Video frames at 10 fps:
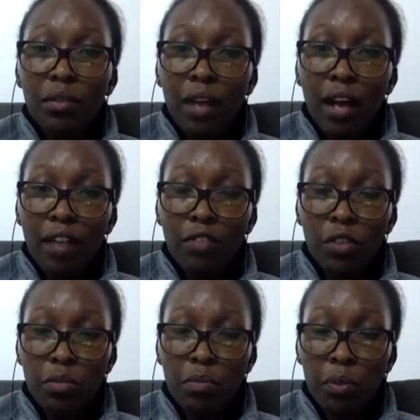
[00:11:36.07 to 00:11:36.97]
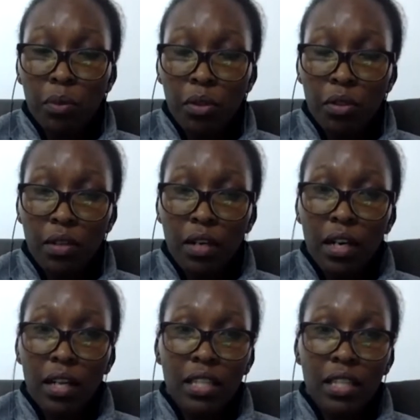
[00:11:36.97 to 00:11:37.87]
have got both
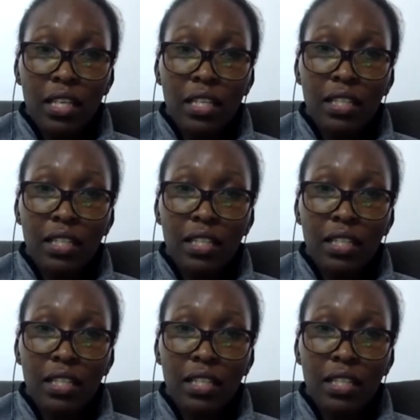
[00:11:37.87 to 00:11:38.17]
the